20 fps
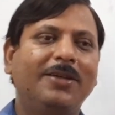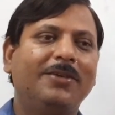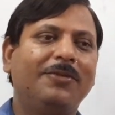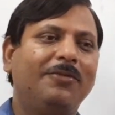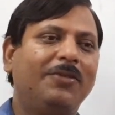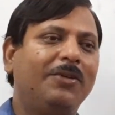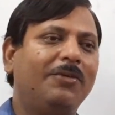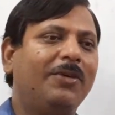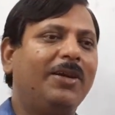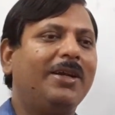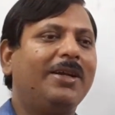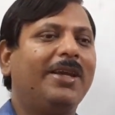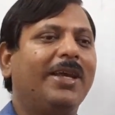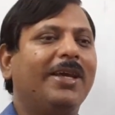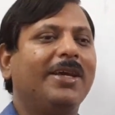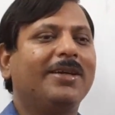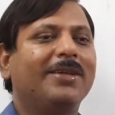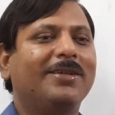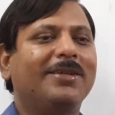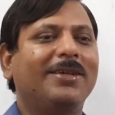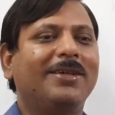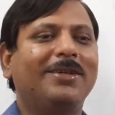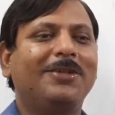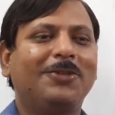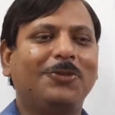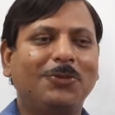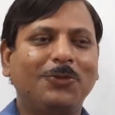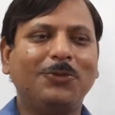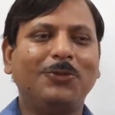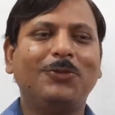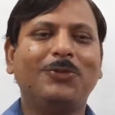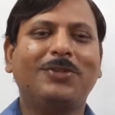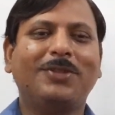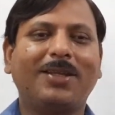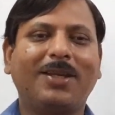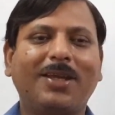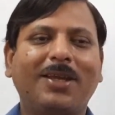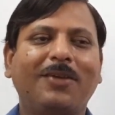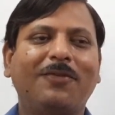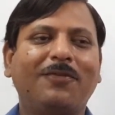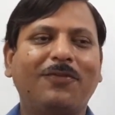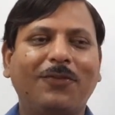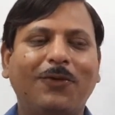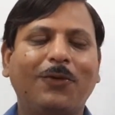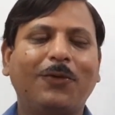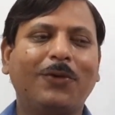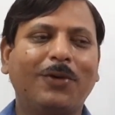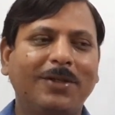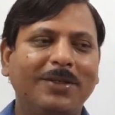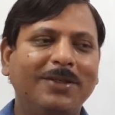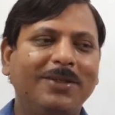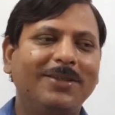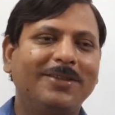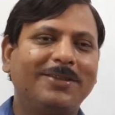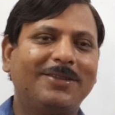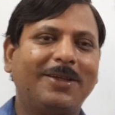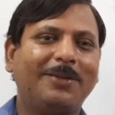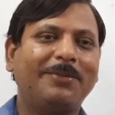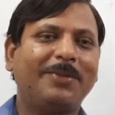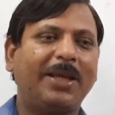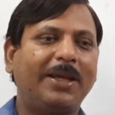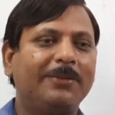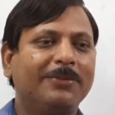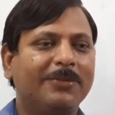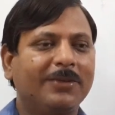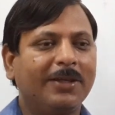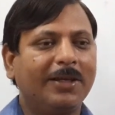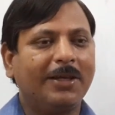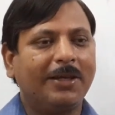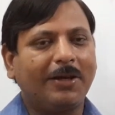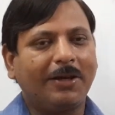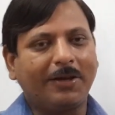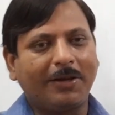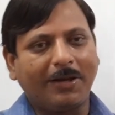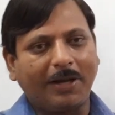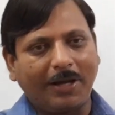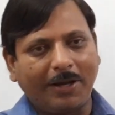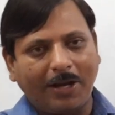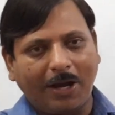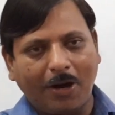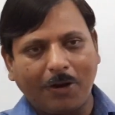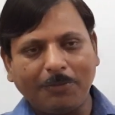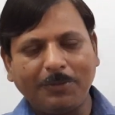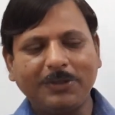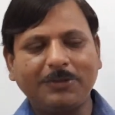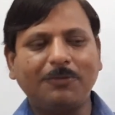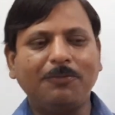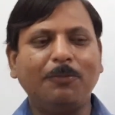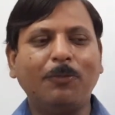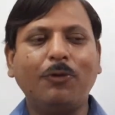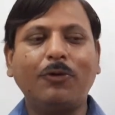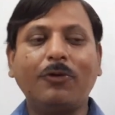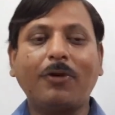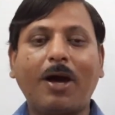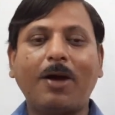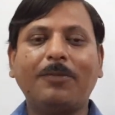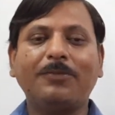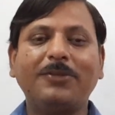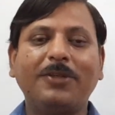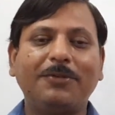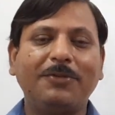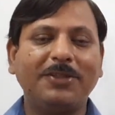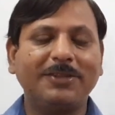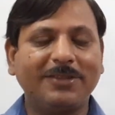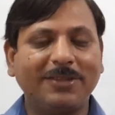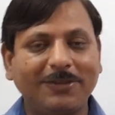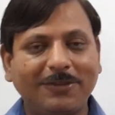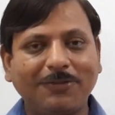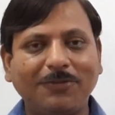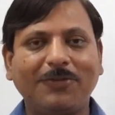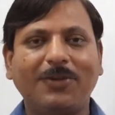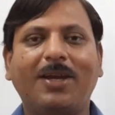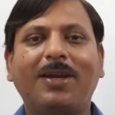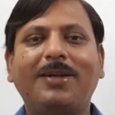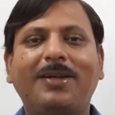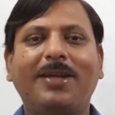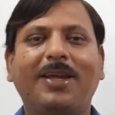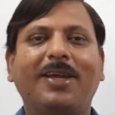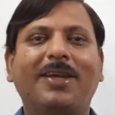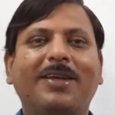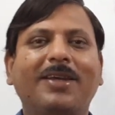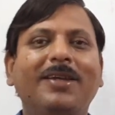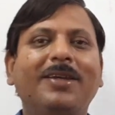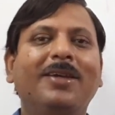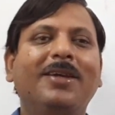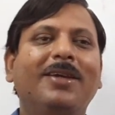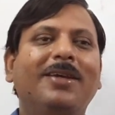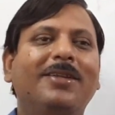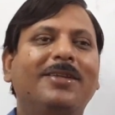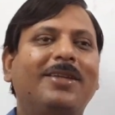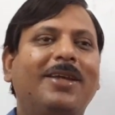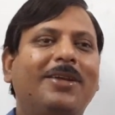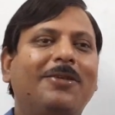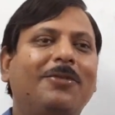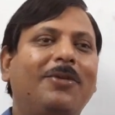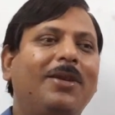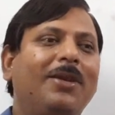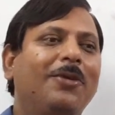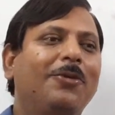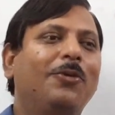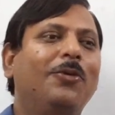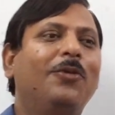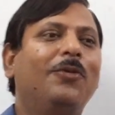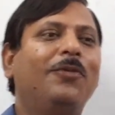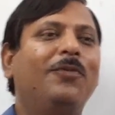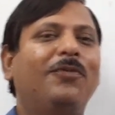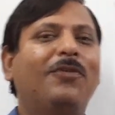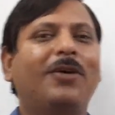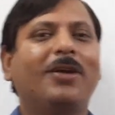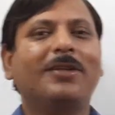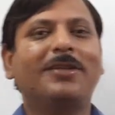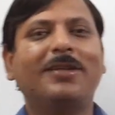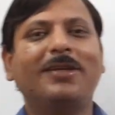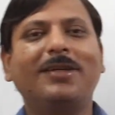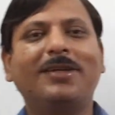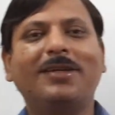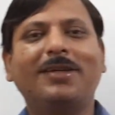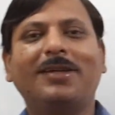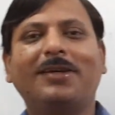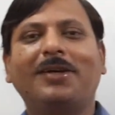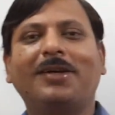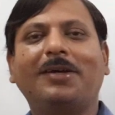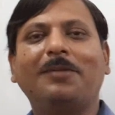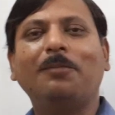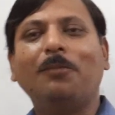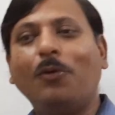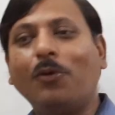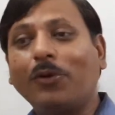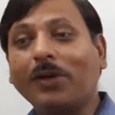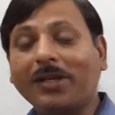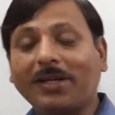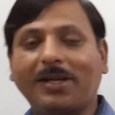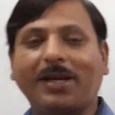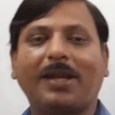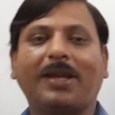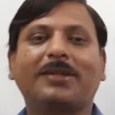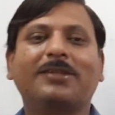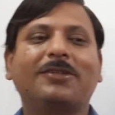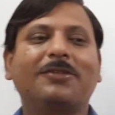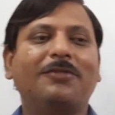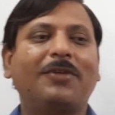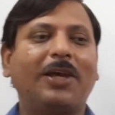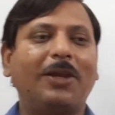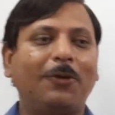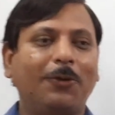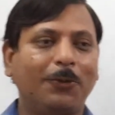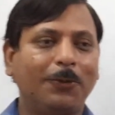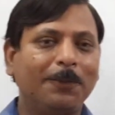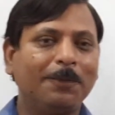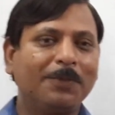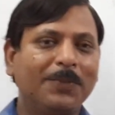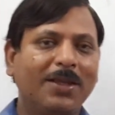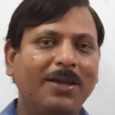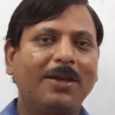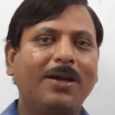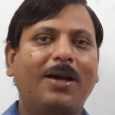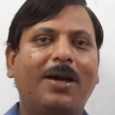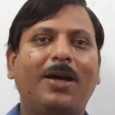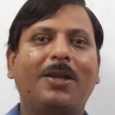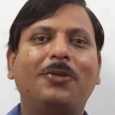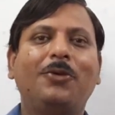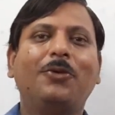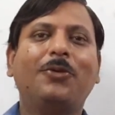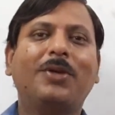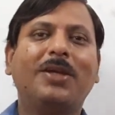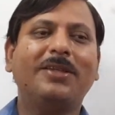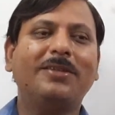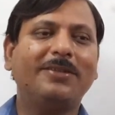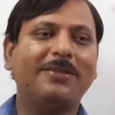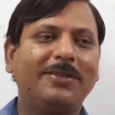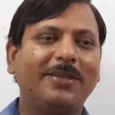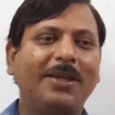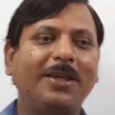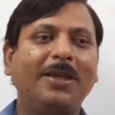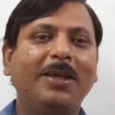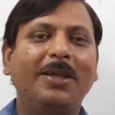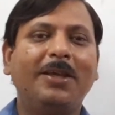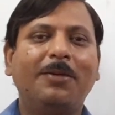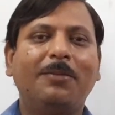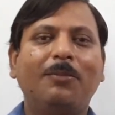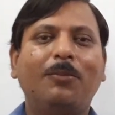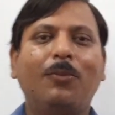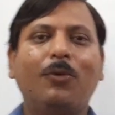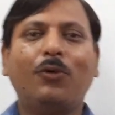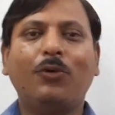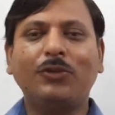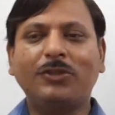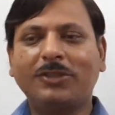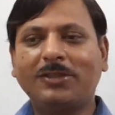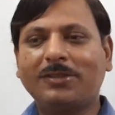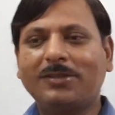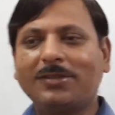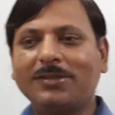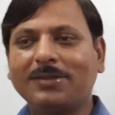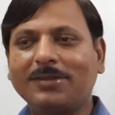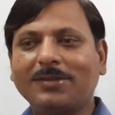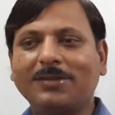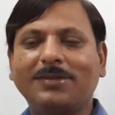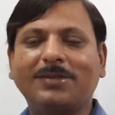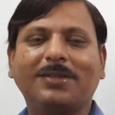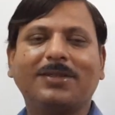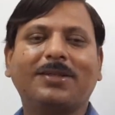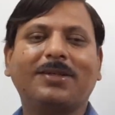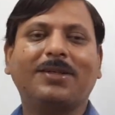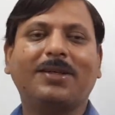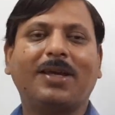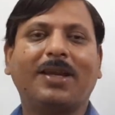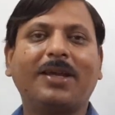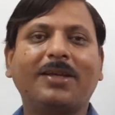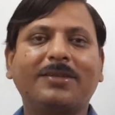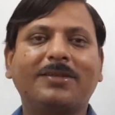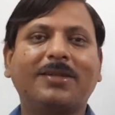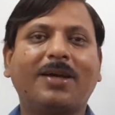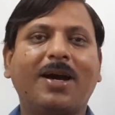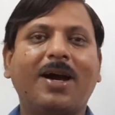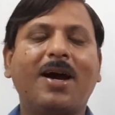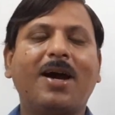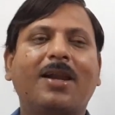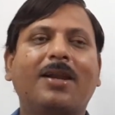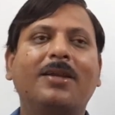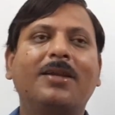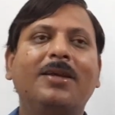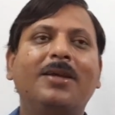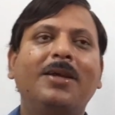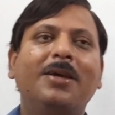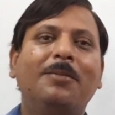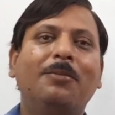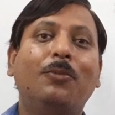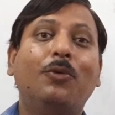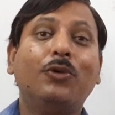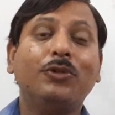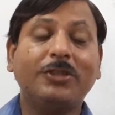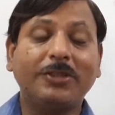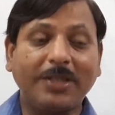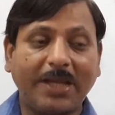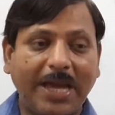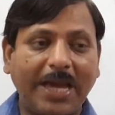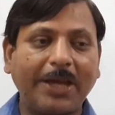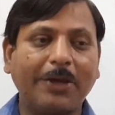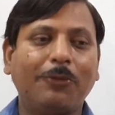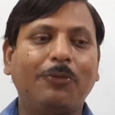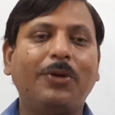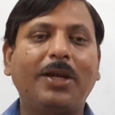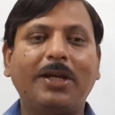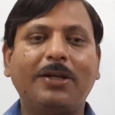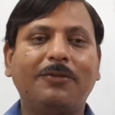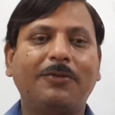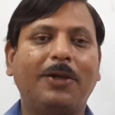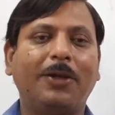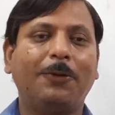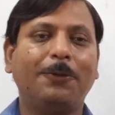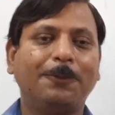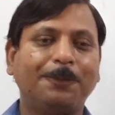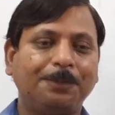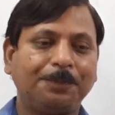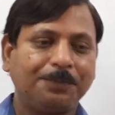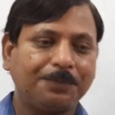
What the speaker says: We will take 2, 3, 4 sometimes. How much more observations we are taking, that will go for the more correct value, or you can say most correct or most accurate value.